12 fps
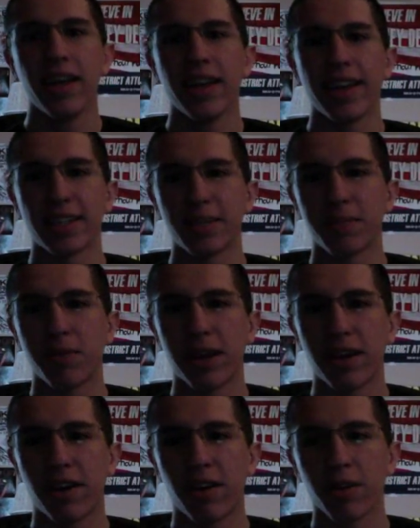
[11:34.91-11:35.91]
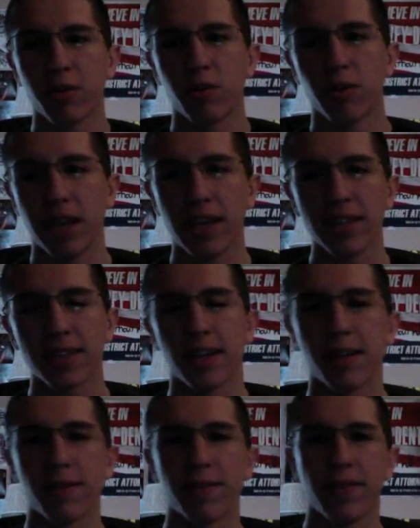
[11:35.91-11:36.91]
He gets to point out all the cool geek
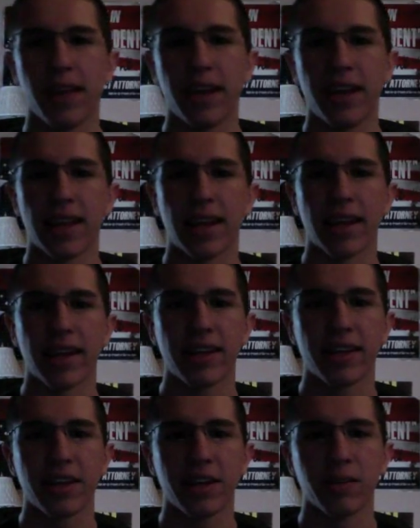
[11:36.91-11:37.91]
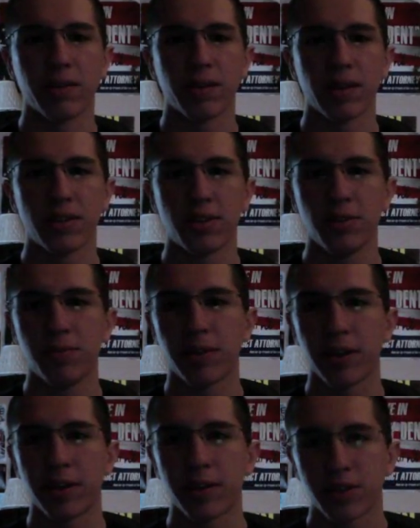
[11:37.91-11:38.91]
stuff in it, like his
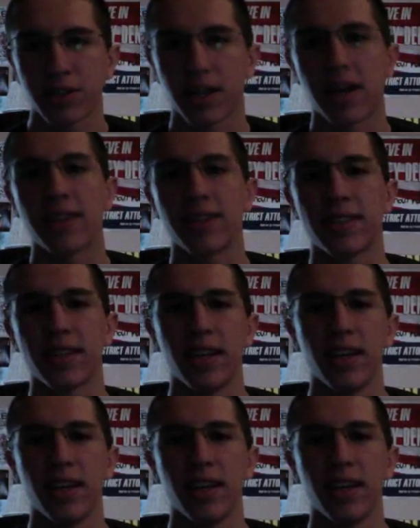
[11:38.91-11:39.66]
superhero shots.